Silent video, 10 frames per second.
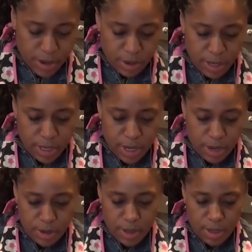Around the
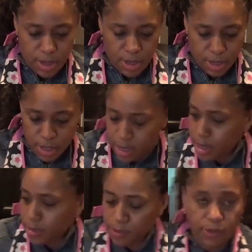entire thing
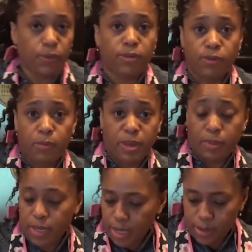like that, since we have a
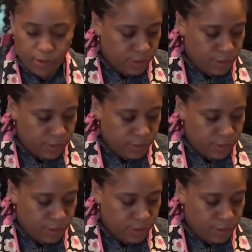stick to it.